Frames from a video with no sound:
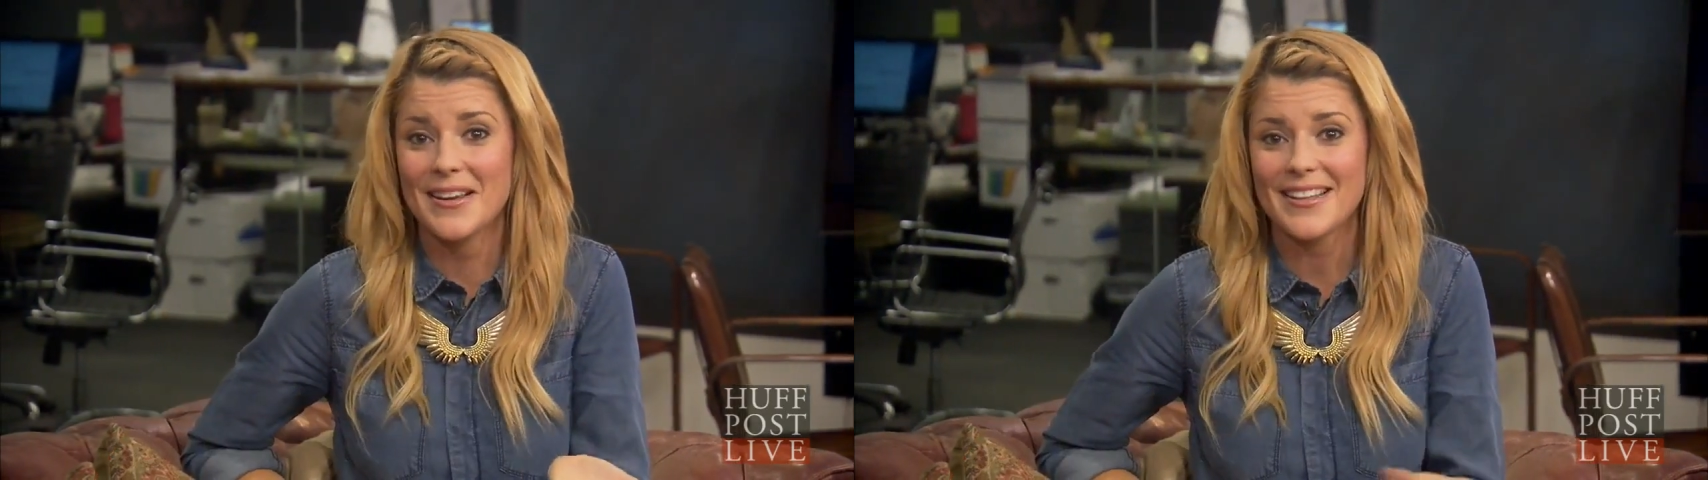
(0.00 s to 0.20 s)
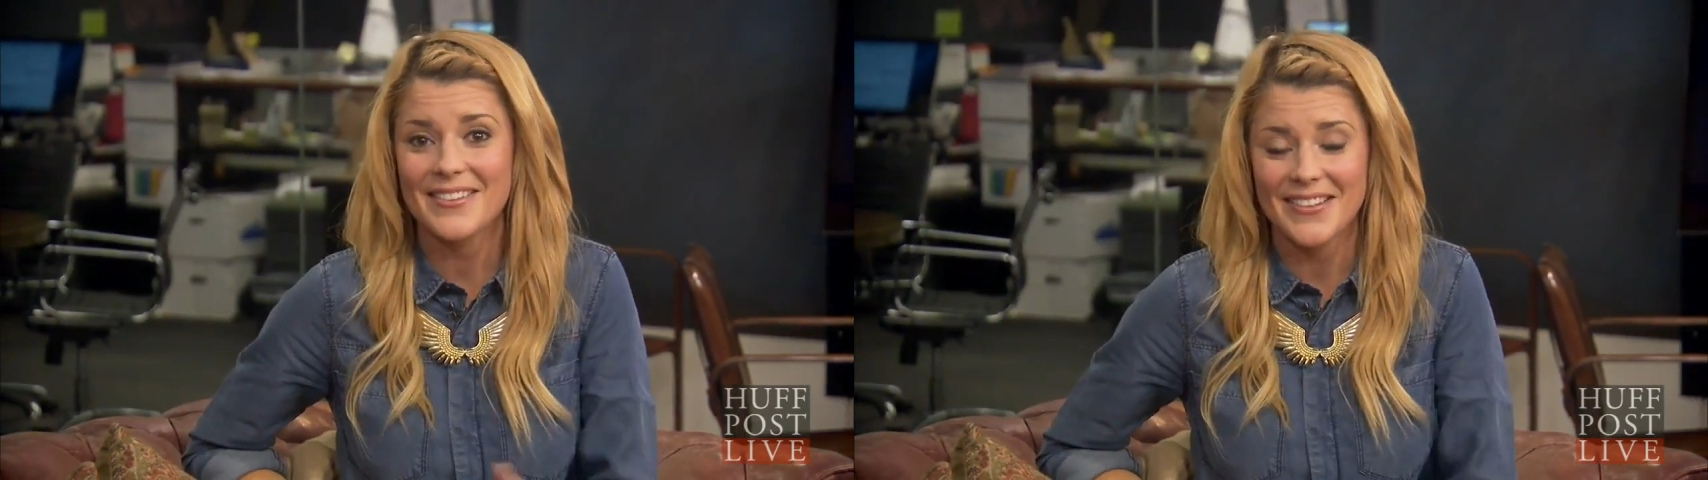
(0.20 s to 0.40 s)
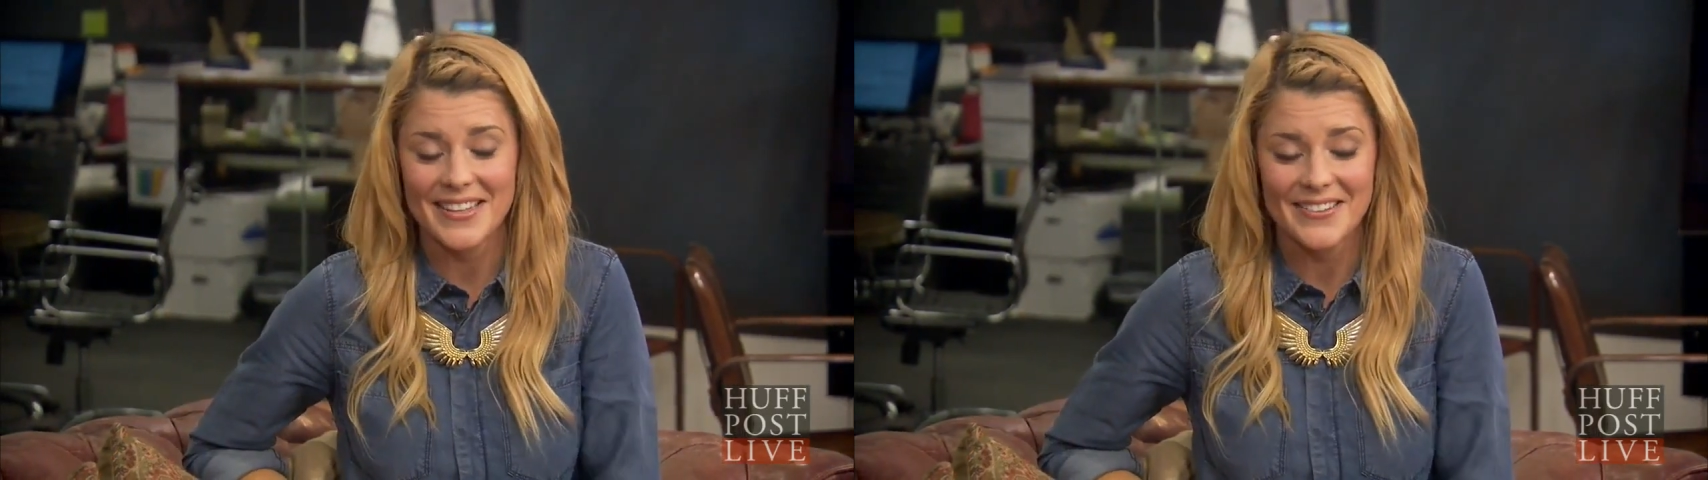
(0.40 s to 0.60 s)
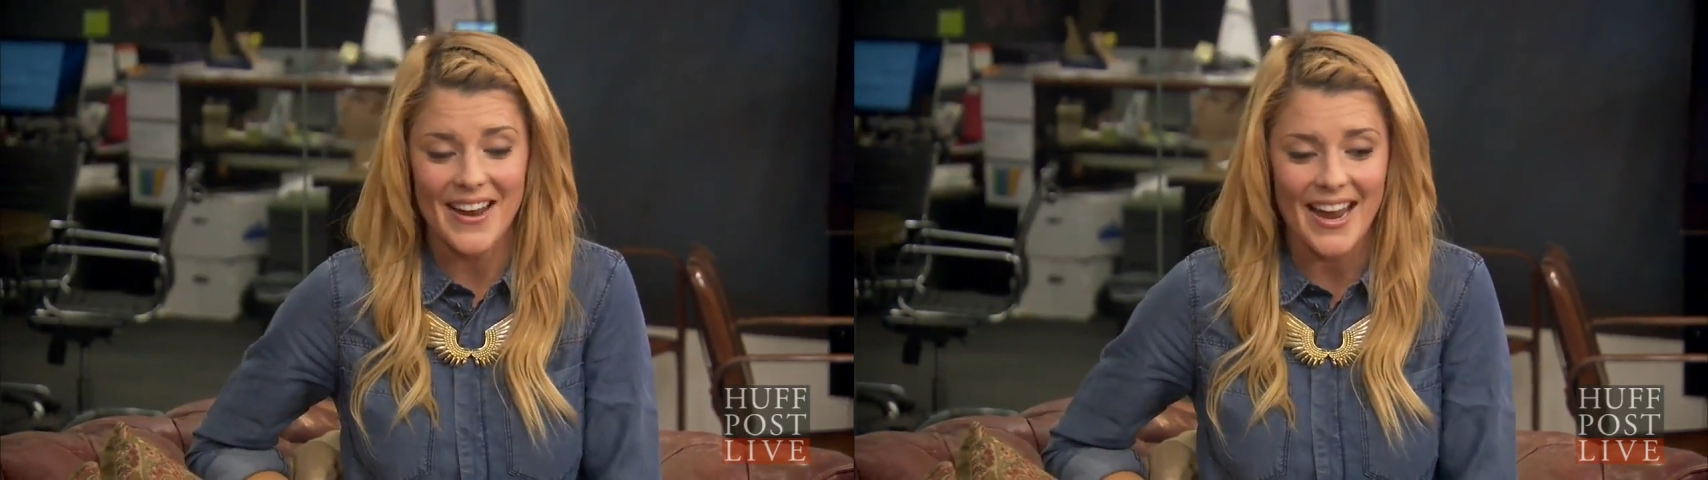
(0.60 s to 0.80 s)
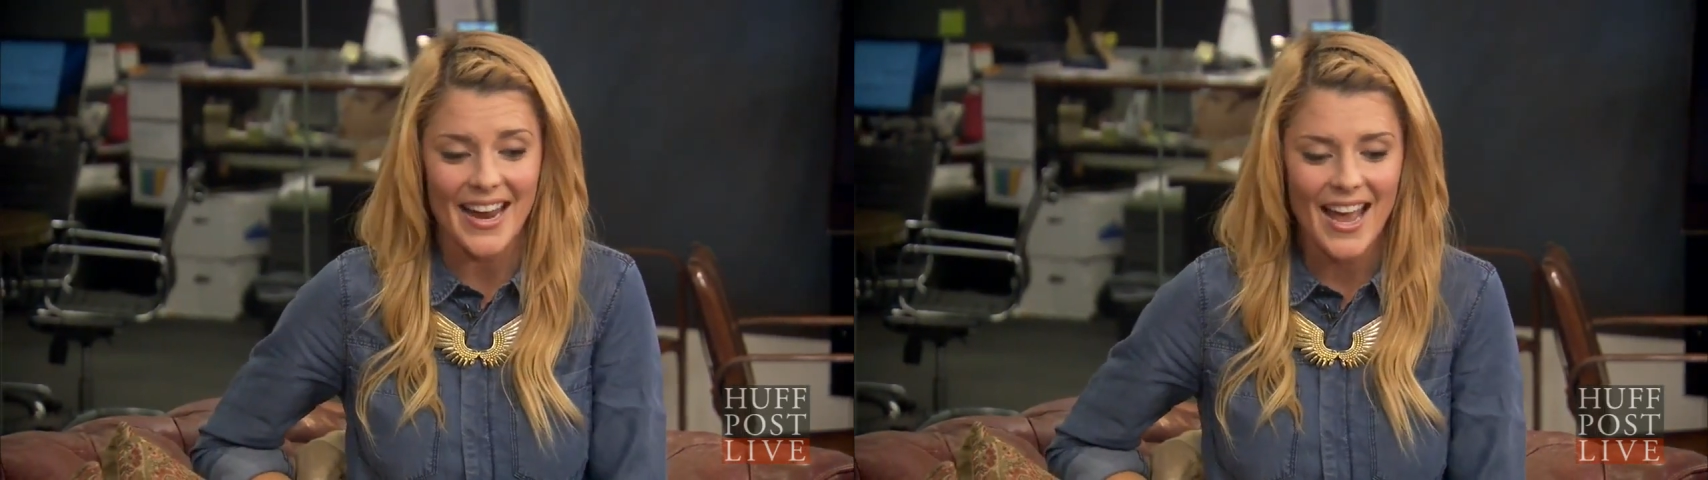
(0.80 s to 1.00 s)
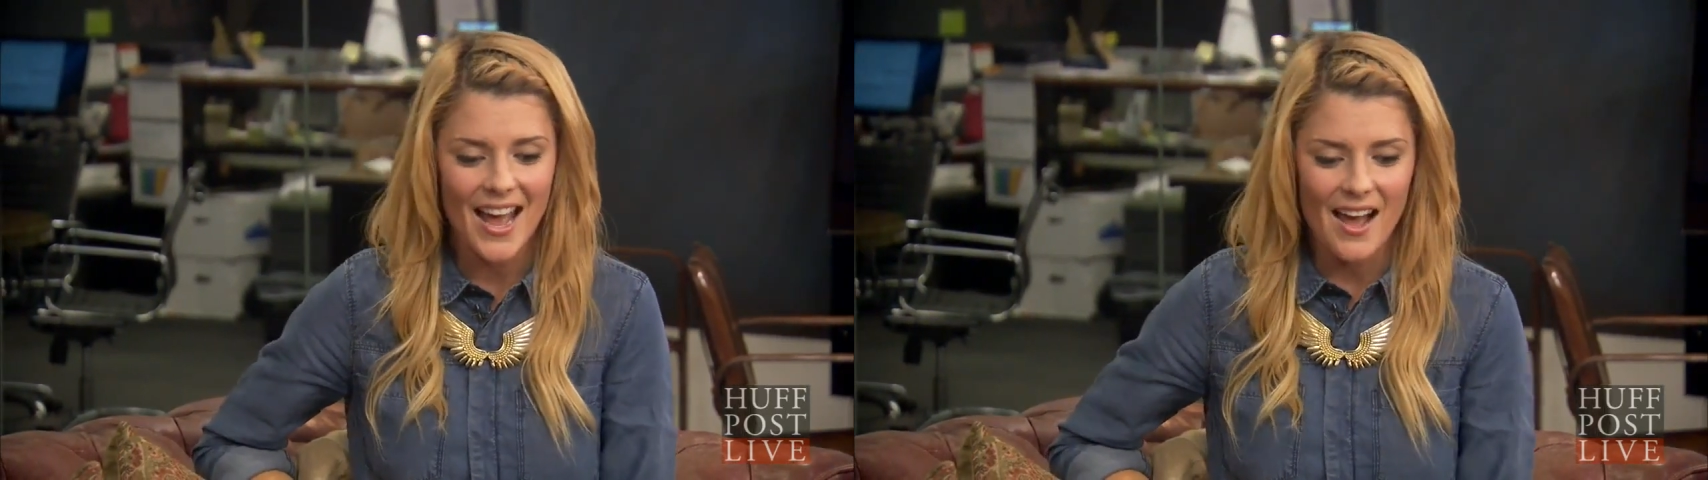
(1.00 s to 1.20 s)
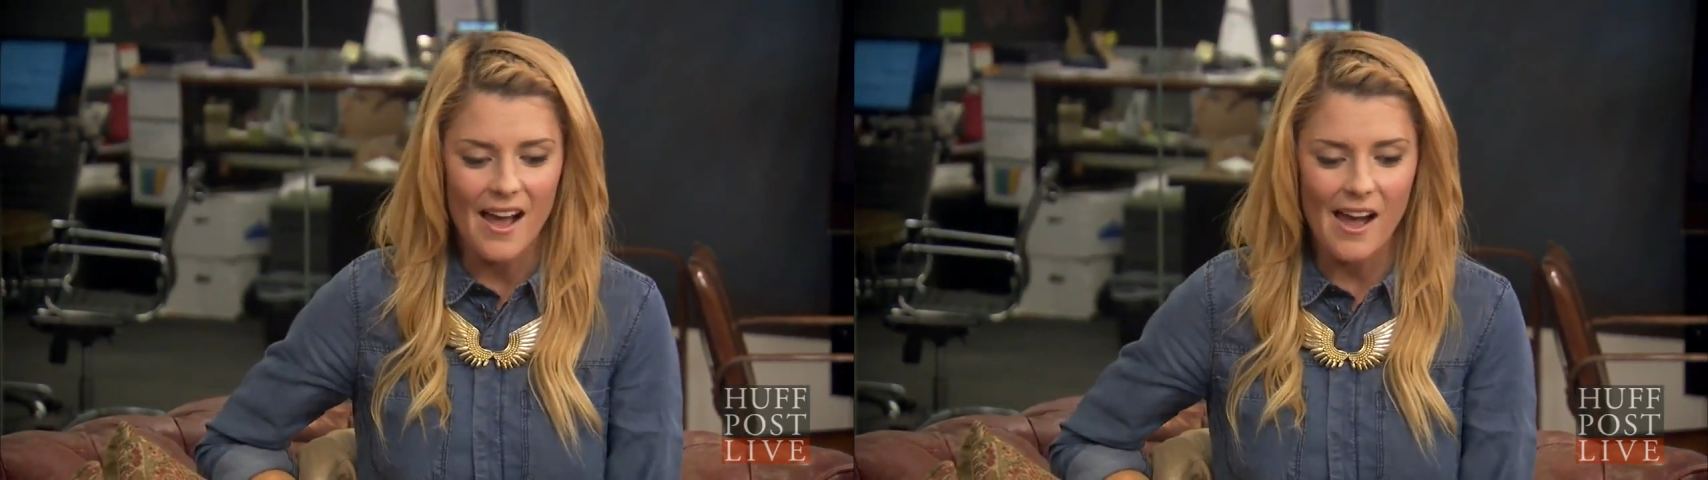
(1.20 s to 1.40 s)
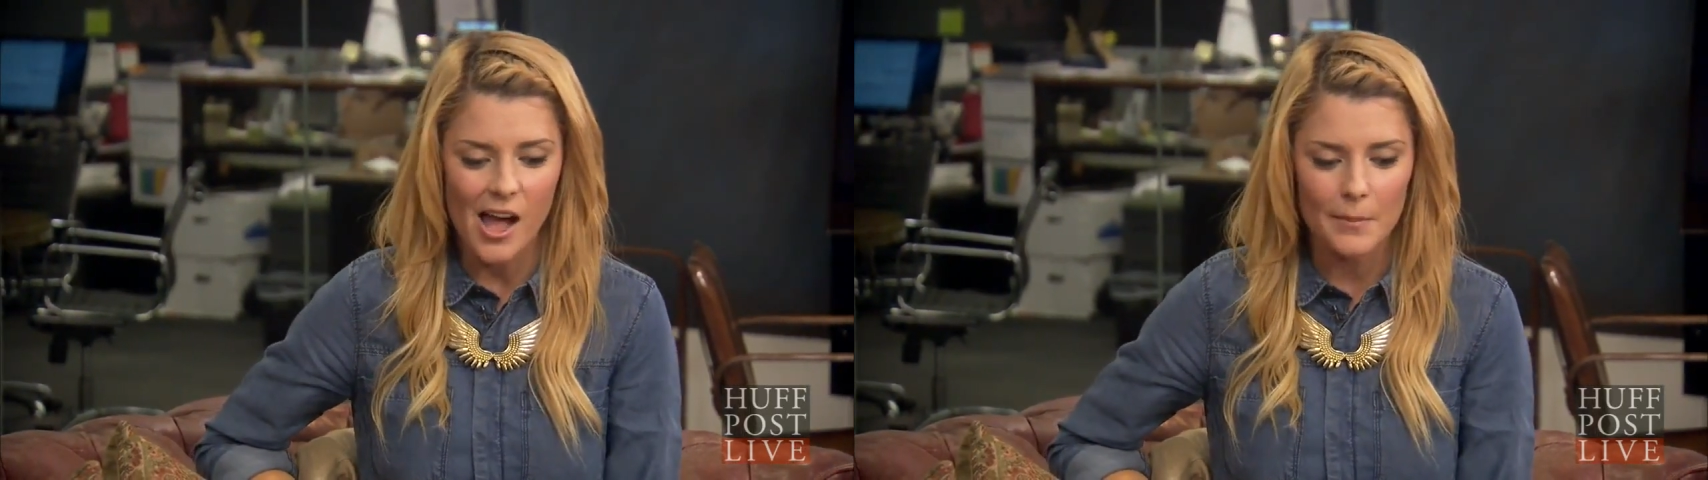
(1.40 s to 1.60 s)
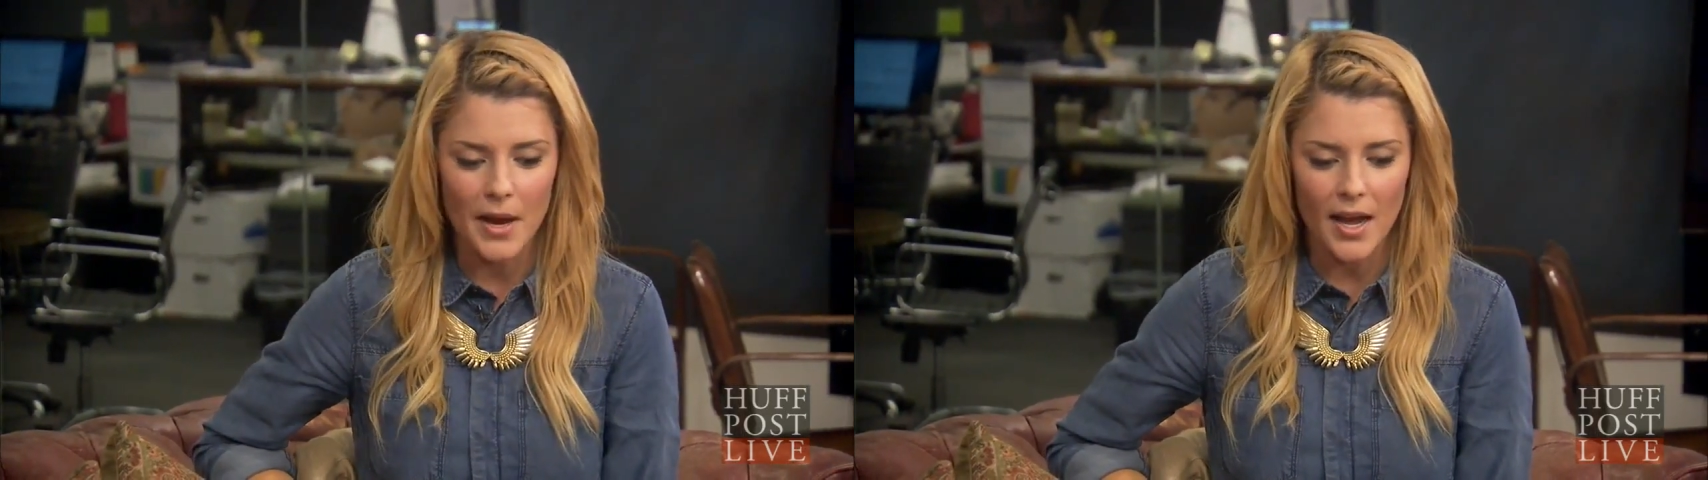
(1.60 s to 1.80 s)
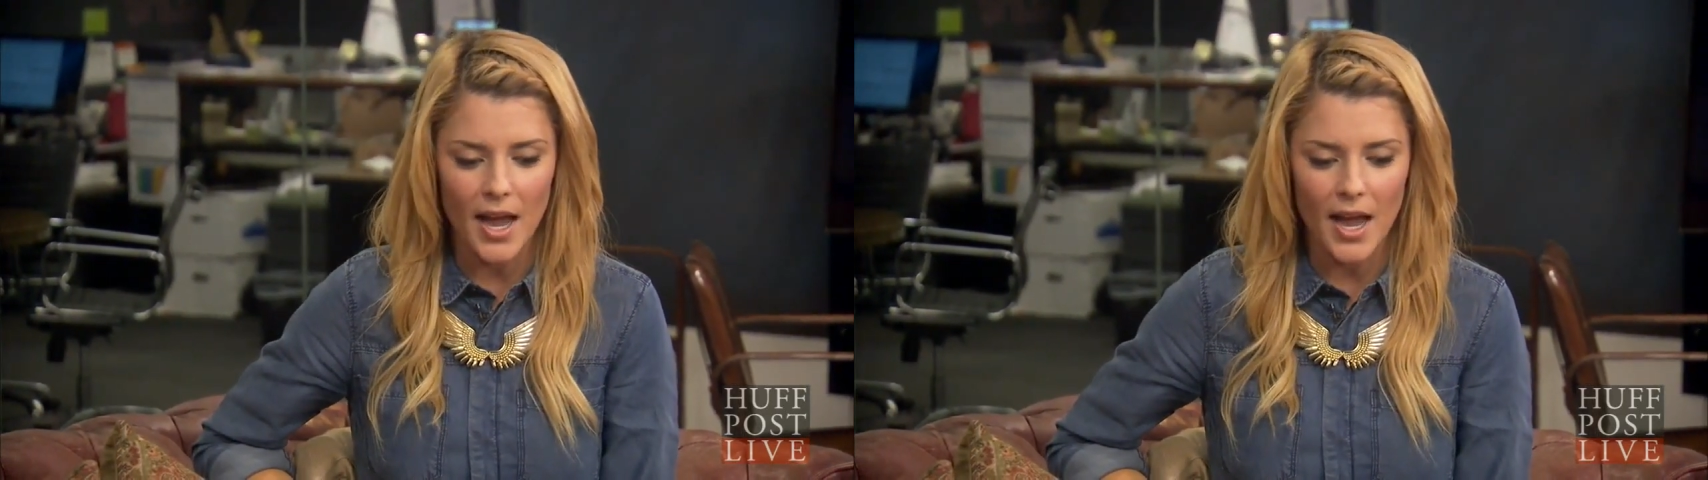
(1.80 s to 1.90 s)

really, really great. Um,